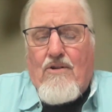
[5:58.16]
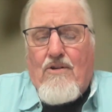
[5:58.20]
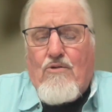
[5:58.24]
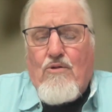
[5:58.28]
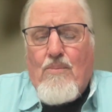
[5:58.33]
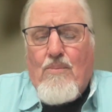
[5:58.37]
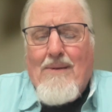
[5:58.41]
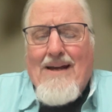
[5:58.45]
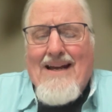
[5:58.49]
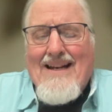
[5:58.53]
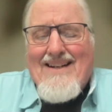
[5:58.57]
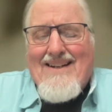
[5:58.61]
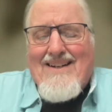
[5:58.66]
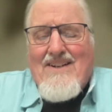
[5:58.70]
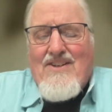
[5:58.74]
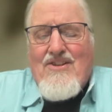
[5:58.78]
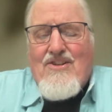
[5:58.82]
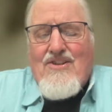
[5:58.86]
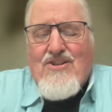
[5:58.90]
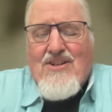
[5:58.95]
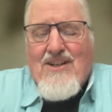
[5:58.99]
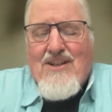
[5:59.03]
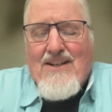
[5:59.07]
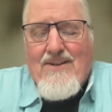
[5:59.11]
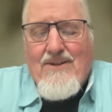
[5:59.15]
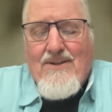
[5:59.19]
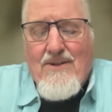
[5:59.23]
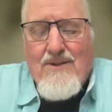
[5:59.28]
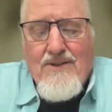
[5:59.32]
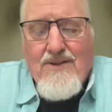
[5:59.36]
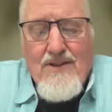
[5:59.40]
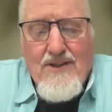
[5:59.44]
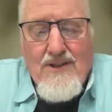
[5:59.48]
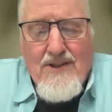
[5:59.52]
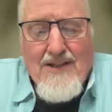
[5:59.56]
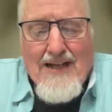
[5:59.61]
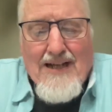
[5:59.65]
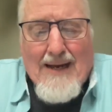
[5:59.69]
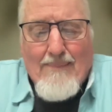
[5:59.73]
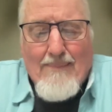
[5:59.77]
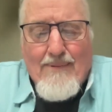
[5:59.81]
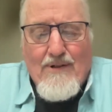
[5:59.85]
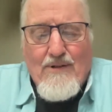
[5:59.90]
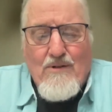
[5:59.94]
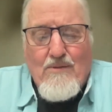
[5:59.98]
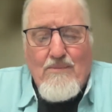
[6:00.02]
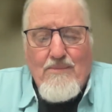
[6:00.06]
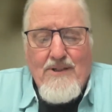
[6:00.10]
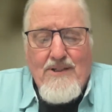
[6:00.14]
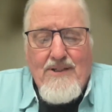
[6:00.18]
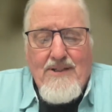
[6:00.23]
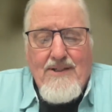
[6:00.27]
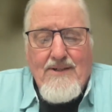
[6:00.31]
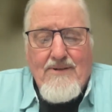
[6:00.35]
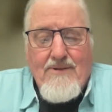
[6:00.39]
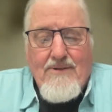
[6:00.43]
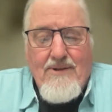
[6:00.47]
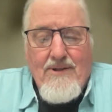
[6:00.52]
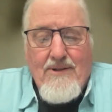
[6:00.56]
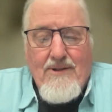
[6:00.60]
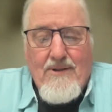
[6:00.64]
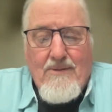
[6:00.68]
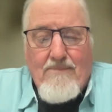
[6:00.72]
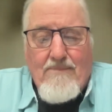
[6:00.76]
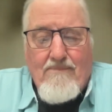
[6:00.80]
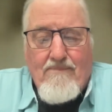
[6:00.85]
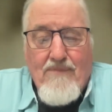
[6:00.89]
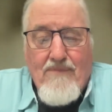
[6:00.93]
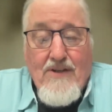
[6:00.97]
Grammatically signaled topical material.